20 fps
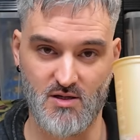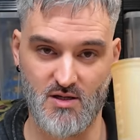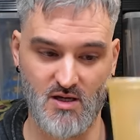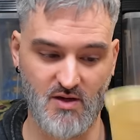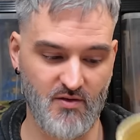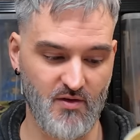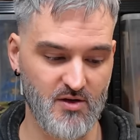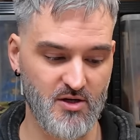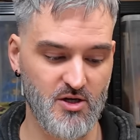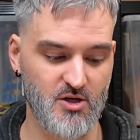
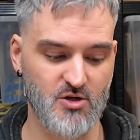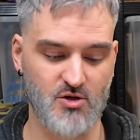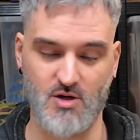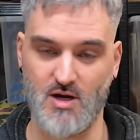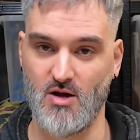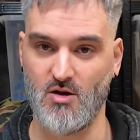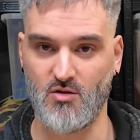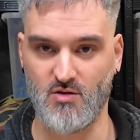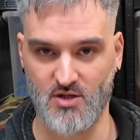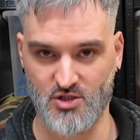if only you knew
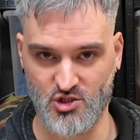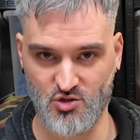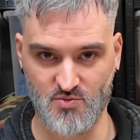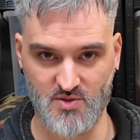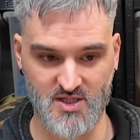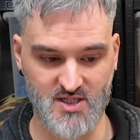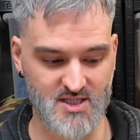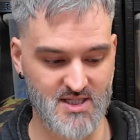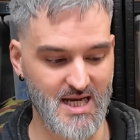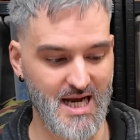how long it took
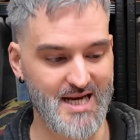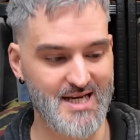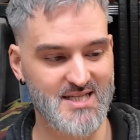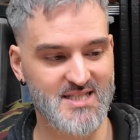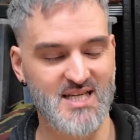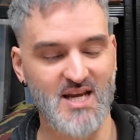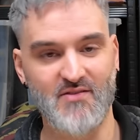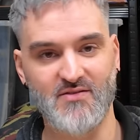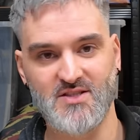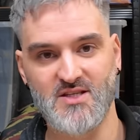me to say.
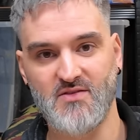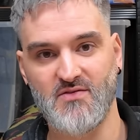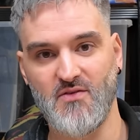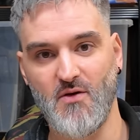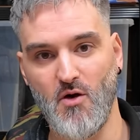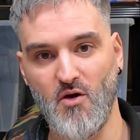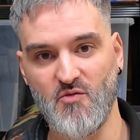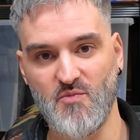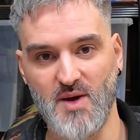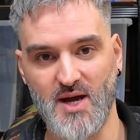
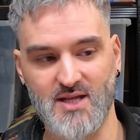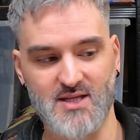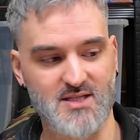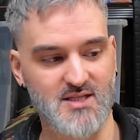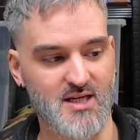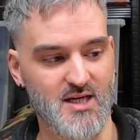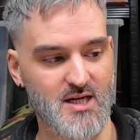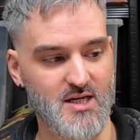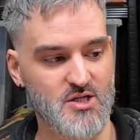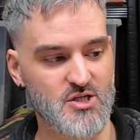75 pence
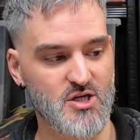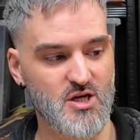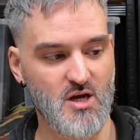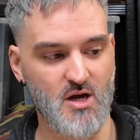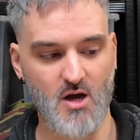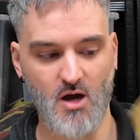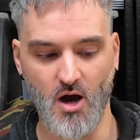each.